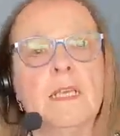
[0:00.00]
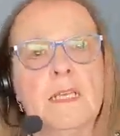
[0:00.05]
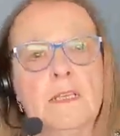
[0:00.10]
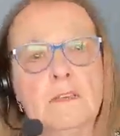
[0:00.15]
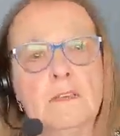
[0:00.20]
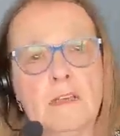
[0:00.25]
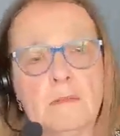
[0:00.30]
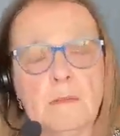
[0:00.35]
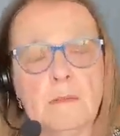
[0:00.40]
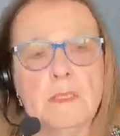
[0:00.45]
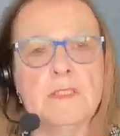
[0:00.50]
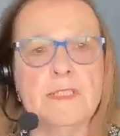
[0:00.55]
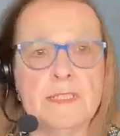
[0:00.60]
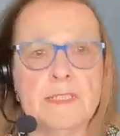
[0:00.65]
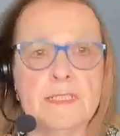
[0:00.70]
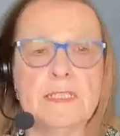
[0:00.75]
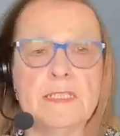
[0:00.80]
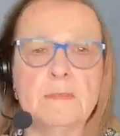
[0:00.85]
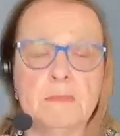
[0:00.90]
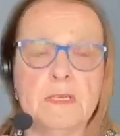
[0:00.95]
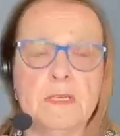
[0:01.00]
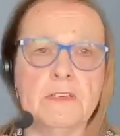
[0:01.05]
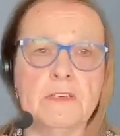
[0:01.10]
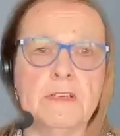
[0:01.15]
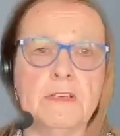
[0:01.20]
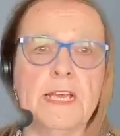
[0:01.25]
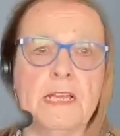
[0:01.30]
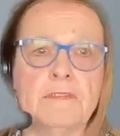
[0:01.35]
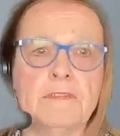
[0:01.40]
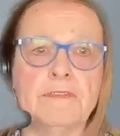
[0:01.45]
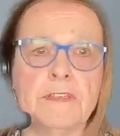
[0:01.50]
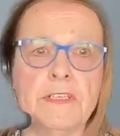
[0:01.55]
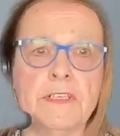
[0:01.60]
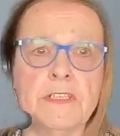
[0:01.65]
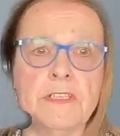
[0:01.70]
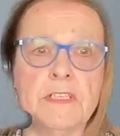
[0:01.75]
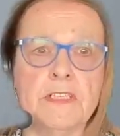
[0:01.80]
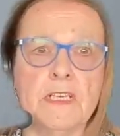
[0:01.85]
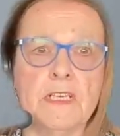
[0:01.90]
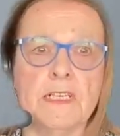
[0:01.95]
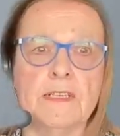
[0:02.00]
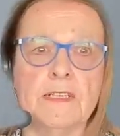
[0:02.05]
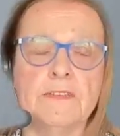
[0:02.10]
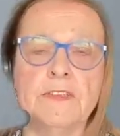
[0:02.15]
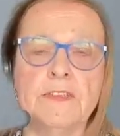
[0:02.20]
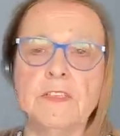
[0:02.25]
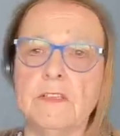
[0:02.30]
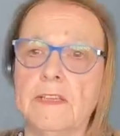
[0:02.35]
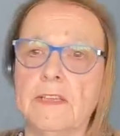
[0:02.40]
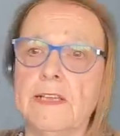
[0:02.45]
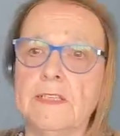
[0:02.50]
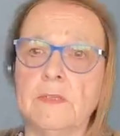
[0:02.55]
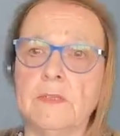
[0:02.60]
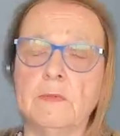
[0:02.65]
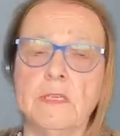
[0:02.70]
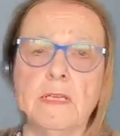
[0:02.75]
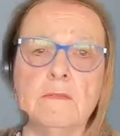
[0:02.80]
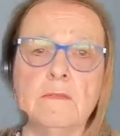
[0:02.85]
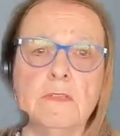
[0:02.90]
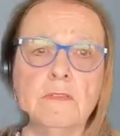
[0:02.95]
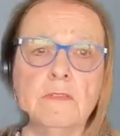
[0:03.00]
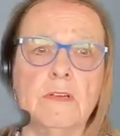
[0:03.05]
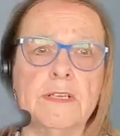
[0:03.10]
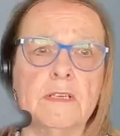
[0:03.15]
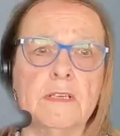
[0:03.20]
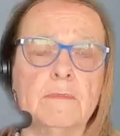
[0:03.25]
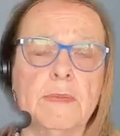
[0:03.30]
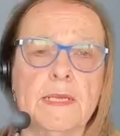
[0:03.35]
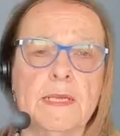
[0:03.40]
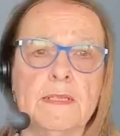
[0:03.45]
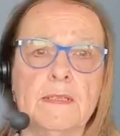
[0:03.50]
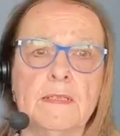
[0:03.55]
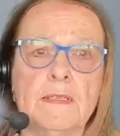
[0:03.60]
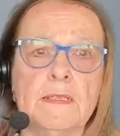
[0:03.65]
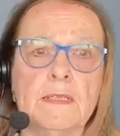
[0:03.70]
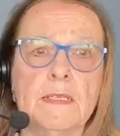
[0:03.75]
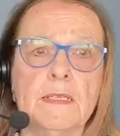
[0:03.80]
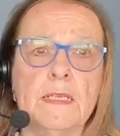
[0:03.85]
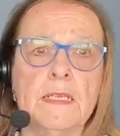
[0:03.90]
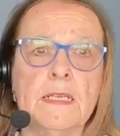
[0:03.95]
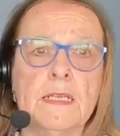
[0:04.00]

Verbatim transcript: you know, multidisciplinary effort, and so that's what I would recommend